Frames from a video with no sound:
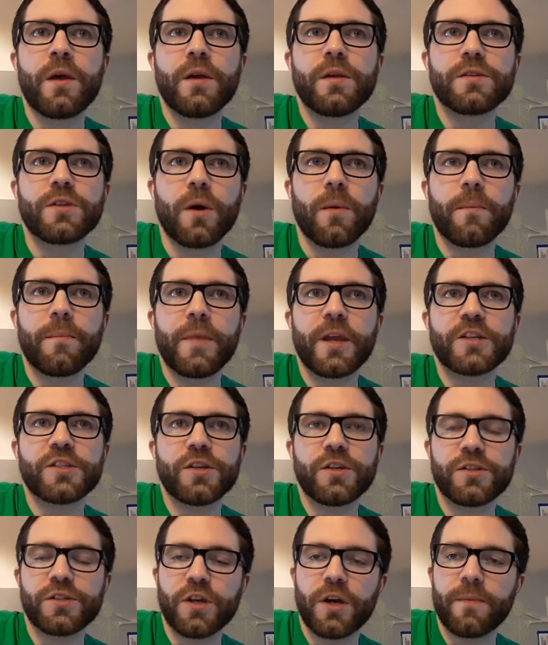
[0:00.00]
So make sure
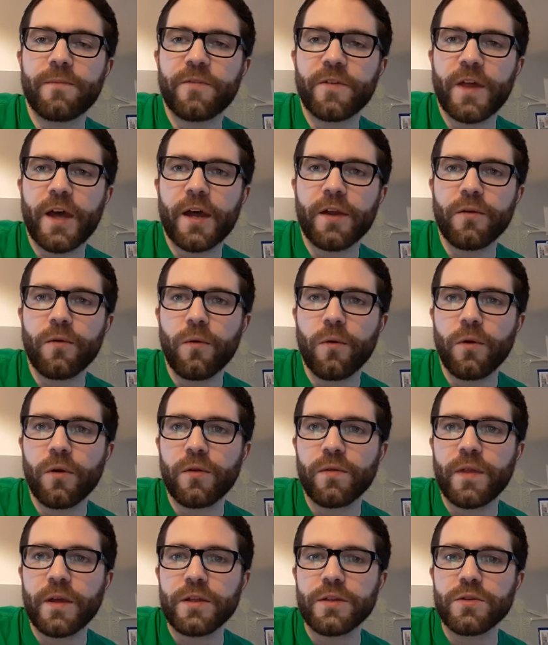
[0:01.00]
you show up for that, or
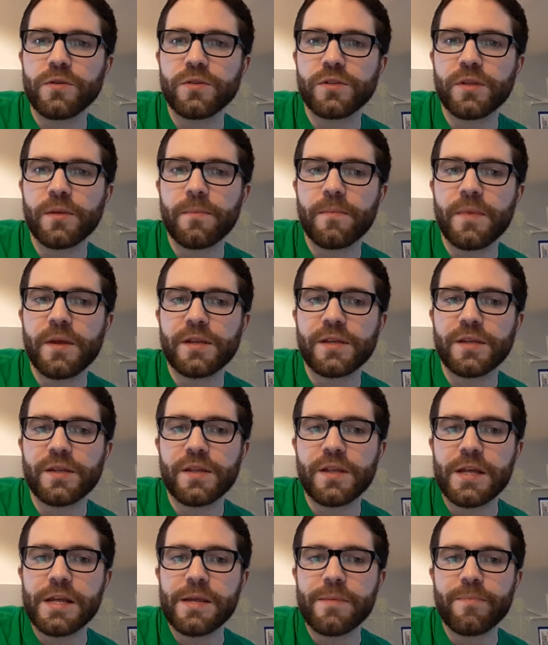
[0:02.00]
that you submit
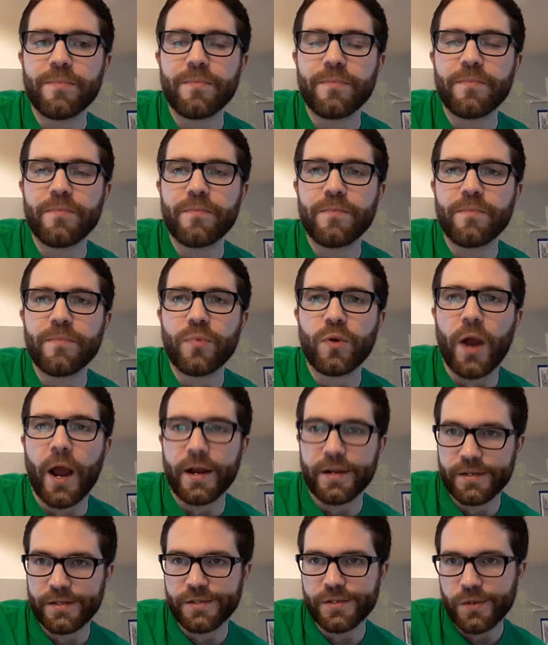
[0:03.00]
the
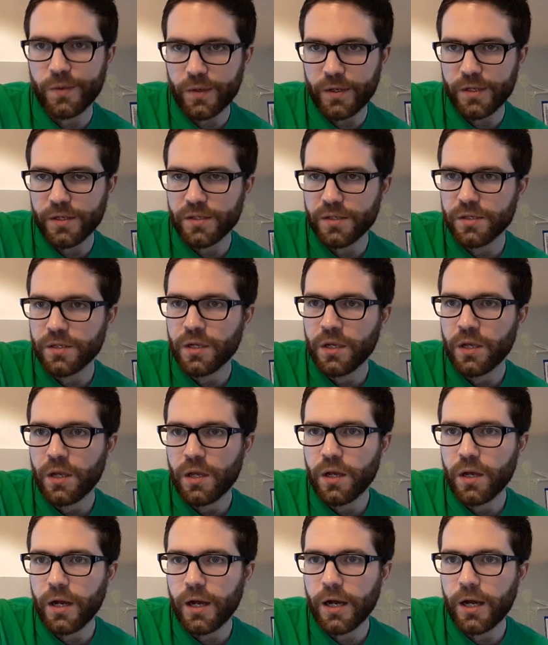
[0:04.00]
practice quiz,
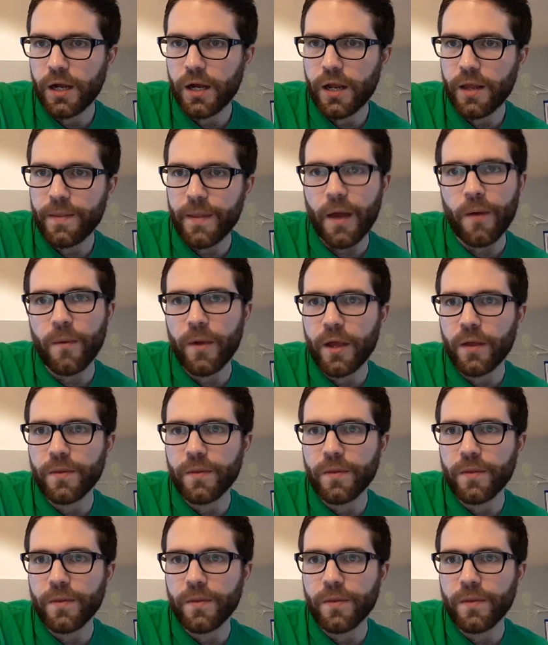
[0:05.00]
and that way I'll